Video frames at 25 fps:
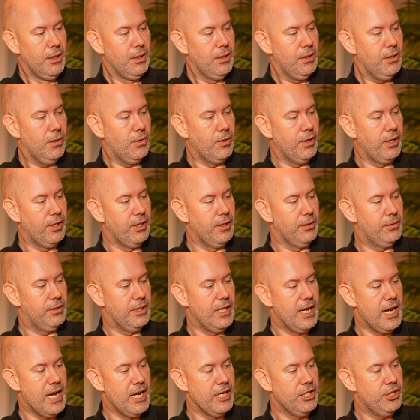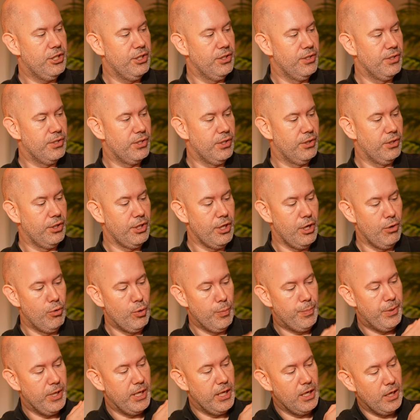kind of the nations and the
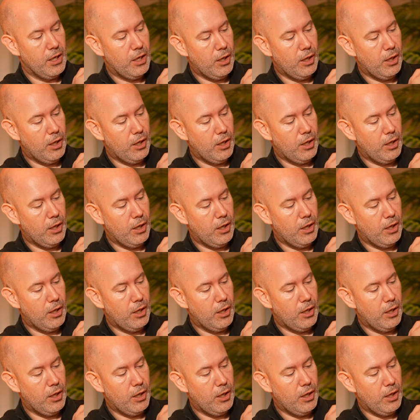European